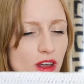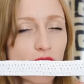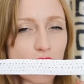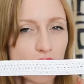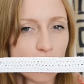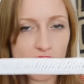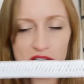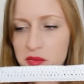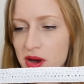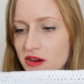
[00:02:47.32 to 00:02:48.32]
I think I have
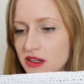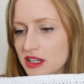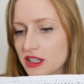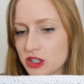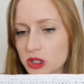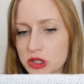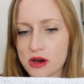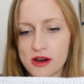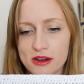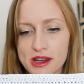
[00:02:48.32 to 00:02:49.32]
about 1 inch
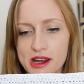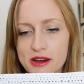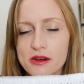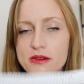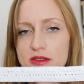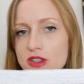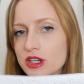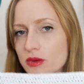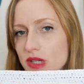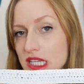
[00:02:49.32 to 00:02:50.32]
tall now. Shall
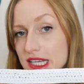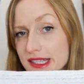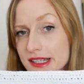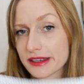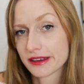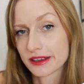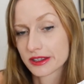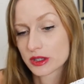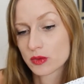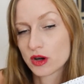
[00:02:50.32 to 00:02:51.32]
we test it against
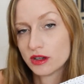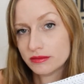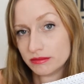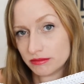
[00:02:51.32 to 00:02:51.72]
the wall?